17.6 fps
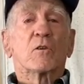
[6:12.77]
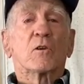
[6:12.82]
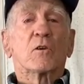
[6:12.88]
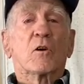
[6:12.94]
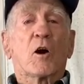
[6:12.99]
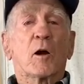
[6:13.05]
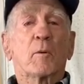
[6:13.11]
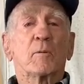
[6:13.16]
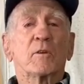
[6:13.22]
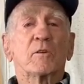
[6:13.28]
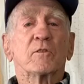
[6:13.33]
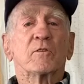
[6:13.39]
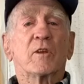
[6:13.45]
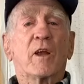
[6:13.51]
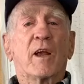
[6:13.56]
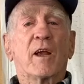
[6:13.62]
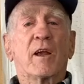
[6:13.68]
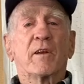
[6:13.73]

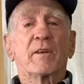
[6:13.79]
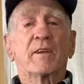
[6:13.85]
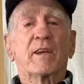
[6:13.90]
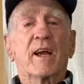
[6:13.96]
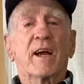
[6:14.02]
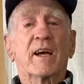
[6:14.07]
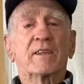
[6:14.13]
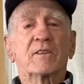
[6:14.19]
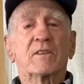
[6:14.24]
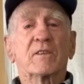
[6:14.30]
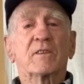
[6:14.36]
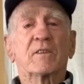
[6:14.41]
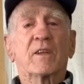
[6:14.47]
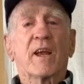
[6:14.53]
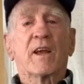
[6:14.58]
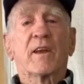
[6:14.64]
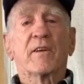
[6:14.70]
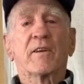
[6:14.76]
carbons and gases
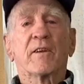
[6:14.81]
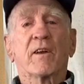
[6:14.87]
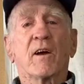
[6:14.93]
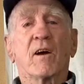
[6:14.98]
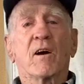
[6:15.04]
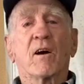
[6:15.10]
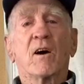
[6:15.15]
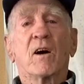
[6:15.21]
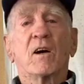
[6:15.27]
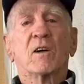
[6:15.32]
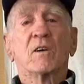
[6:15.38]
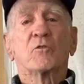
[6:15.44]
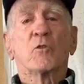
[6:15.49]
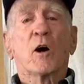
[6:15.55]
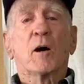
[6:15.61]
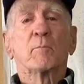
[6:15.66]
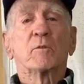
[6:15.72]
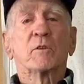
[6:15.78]
and uh,
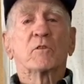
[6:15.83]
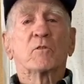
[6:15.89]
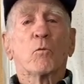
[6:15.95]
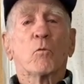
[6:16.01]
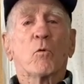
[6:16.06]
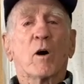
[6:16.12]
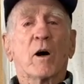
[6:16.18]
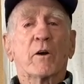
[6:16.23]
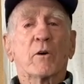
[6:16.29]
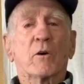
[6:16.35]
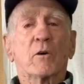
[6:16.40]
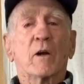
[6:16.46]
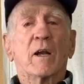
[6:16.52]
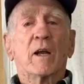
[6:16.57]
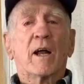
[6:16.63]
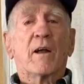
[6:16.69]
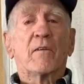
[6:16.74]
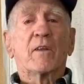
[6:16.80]
droplets of water.
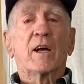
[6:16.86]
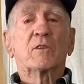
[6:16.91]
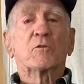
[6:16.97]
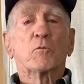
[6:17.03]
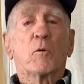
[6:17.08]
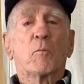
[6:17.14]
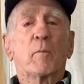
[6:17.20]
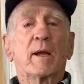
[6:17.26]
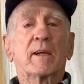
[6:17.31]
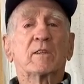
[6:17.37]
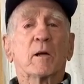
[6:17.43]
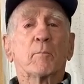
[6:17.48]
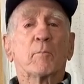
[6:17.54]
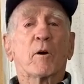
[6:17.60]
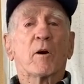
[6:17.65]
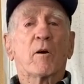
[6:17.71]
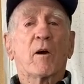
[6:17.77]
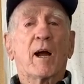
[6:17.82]
And that's what makes
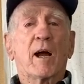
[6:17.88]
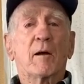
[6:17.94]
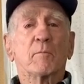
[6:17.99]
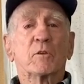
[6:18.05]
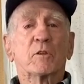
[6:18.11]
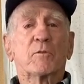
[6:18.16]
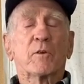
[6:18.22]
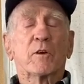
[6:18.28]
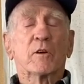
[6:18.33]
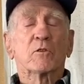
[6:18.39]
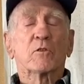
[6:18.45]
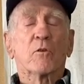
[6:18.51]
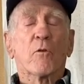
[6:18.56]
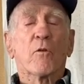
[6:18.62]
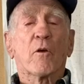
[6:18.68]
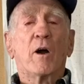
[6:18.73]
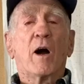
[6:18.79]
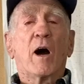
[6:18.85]
up our atmosphere.
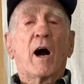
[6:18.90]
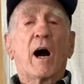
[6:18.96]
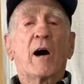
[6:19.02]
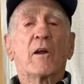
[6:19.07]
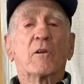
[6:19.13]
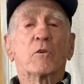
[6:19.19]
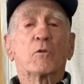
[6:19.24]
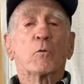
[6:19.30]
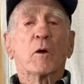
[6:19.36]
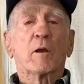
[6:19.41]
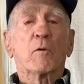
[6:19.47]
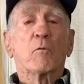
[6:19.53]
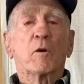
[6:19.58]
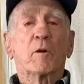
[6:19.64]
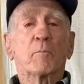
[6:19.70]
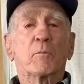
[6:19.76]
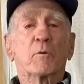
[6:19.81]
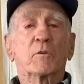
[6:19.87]
So out of
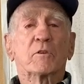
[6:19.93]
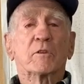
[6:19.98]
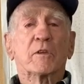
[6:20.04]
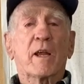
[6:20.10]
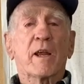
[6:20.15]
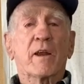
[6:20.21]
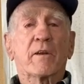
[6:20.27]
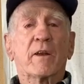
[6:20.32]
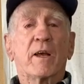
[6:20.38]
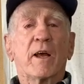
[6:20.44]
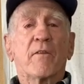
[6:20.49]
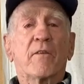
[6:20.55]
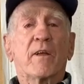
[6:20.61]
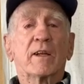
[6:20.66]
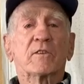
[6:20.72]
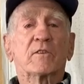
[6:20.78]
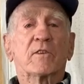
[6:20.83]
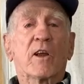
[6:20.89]
21%,
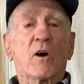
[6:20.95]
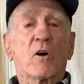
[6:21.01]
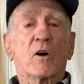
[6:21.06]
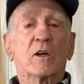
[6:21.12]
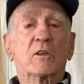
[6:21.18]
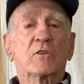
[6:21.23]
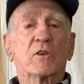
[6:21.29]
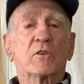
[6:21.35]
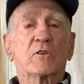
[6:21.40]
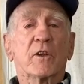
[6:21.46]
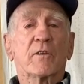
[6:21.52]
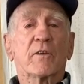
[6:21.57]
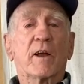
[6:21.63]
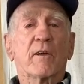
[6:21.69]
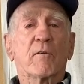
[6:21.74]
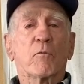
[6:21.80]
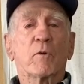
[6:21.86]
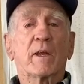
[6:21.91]
that's the oxygen
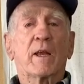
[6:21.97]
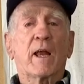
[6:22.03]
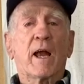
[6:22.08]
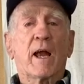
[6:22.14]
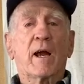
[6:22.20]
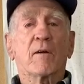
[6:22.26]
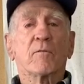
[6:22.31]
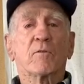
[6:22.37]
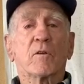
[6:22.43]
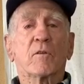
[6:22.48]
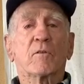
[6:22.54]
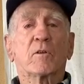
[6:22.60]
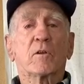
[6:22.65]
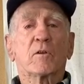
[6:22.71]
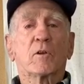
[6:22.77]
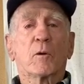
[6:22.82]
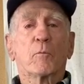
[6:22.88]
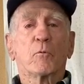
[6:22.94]
that we have
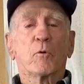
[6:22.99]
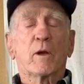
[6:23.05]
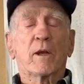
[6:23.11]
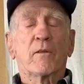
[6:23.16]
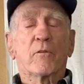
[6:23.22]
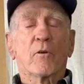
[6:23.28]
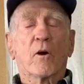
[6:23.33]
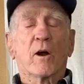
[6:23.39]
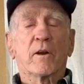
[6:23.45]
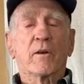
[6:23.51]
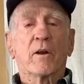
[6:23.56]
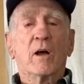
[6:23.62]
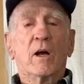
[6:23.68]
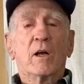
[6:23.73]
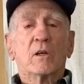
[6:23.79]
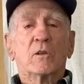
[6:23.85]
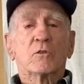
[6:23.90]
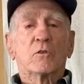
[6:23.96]
to breathe on.
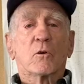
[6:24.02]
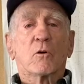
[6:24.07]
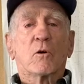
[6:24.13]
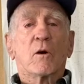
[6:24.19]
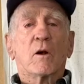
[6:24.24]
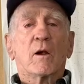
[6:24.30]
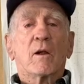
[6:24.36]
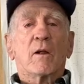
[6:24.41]
So